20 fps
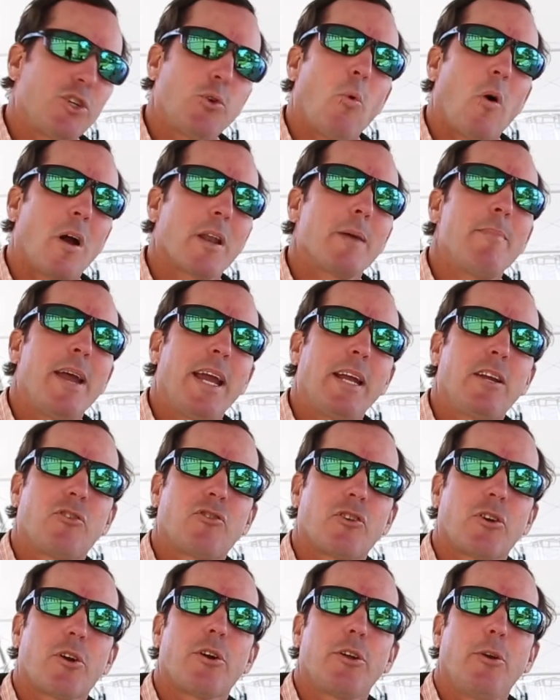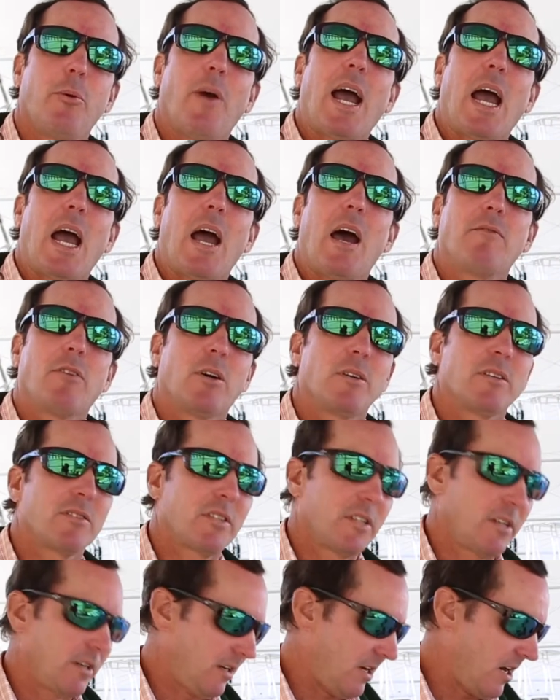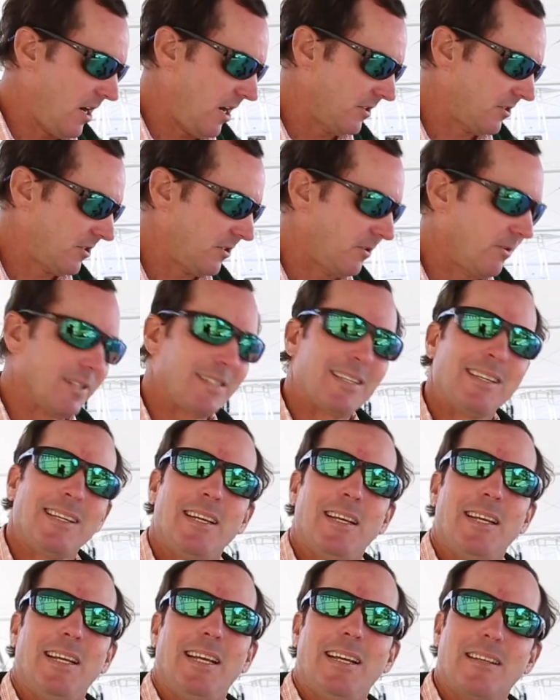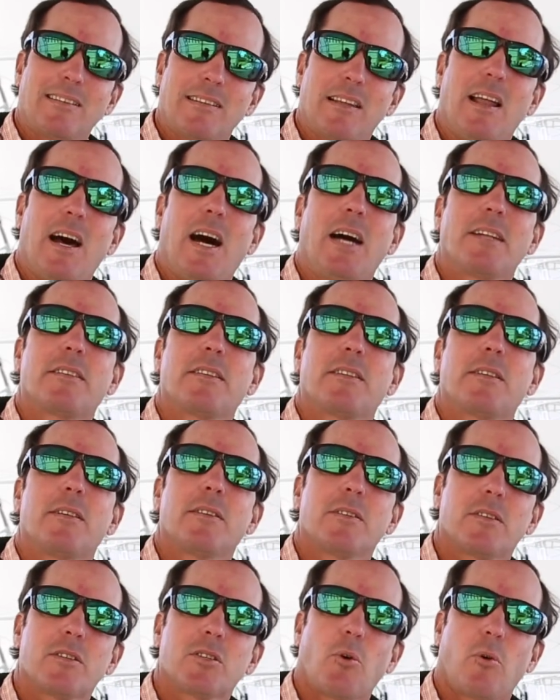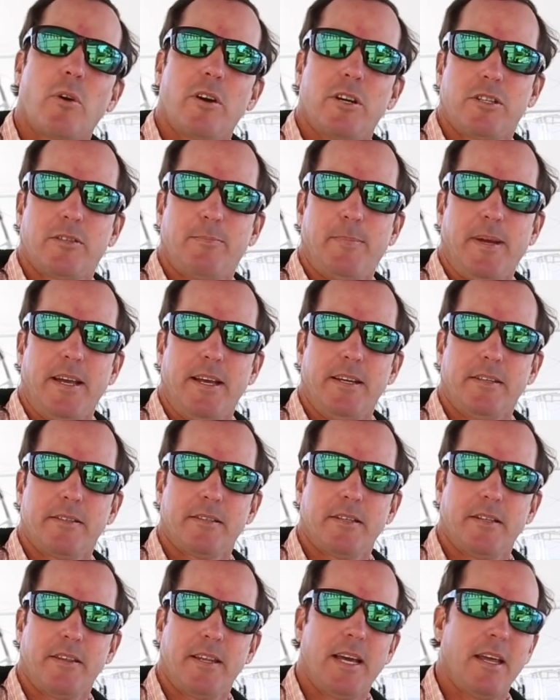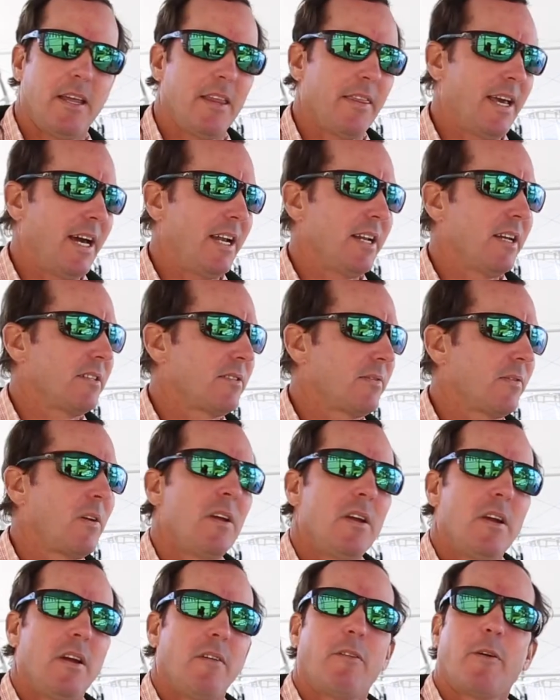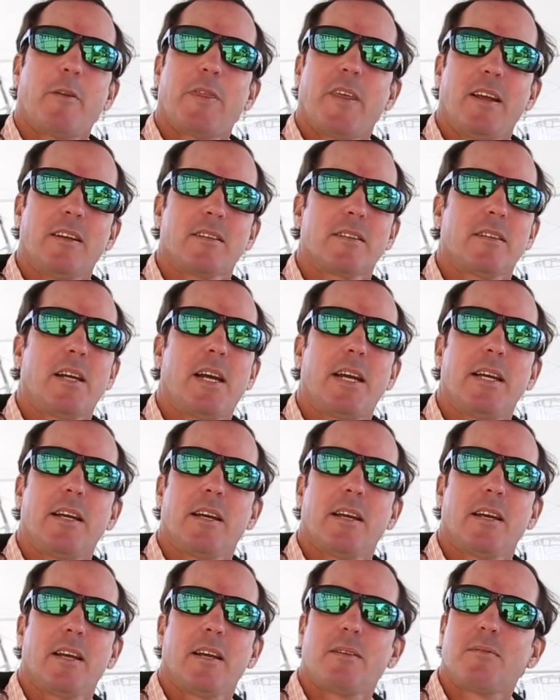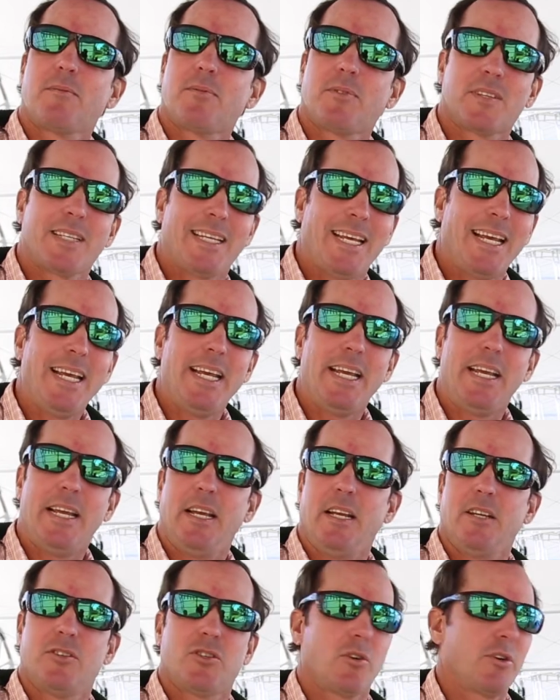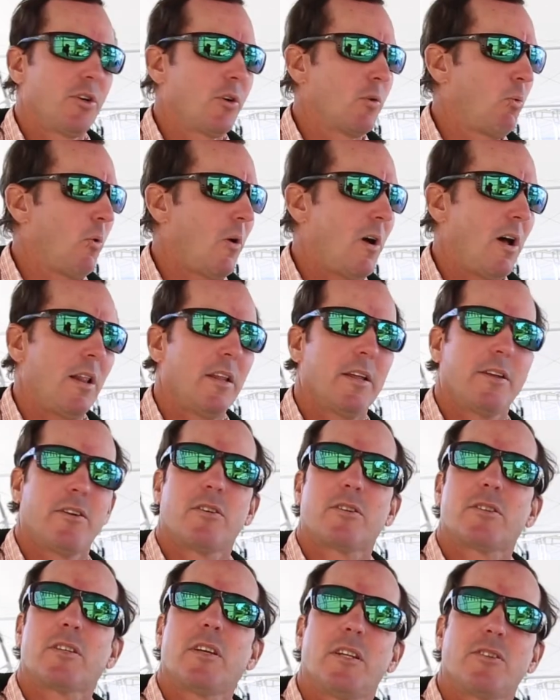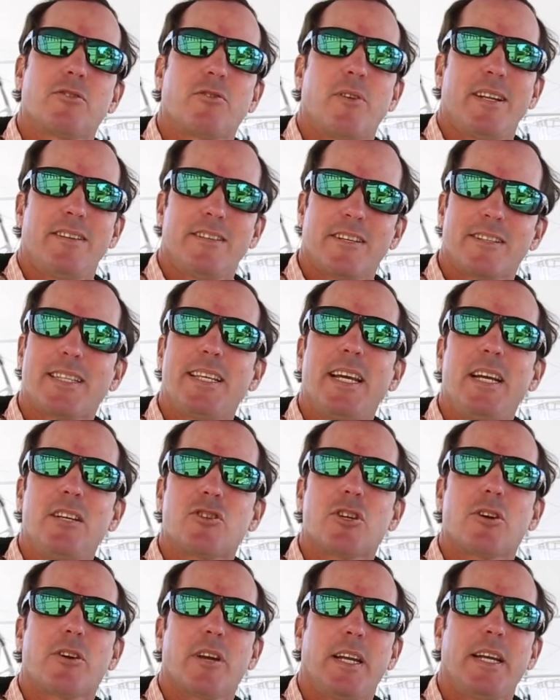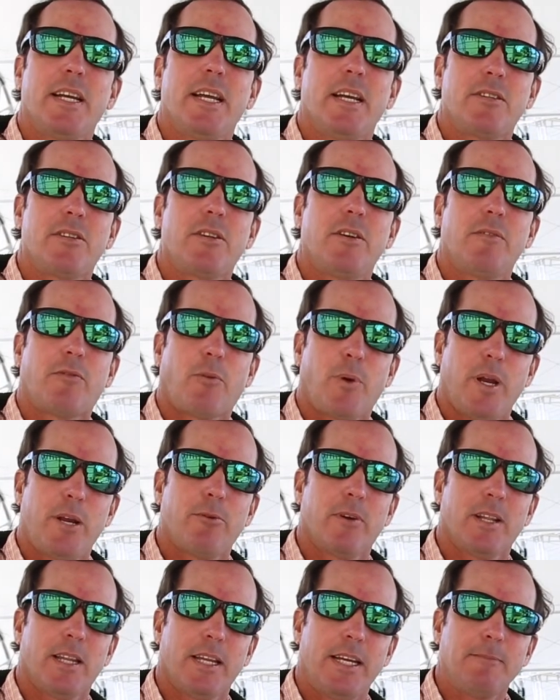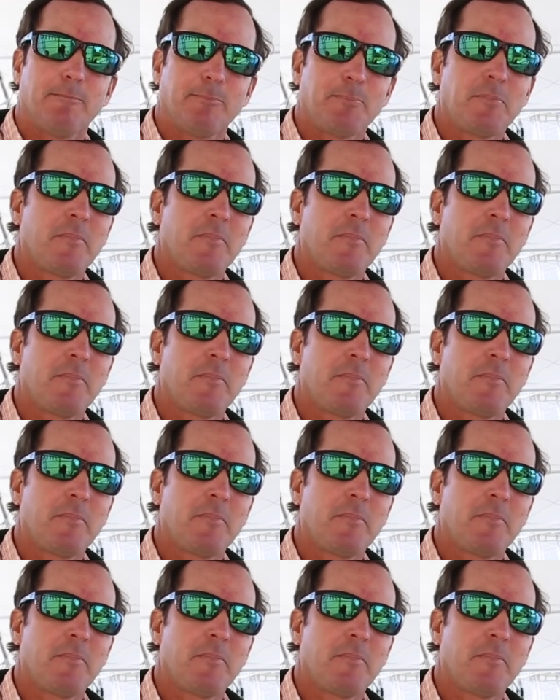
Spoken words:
you want to make sure you have on the center console is lots of storage space. And that is for things like keys or your wallet or sunscreen, just things you're going to get to frequently.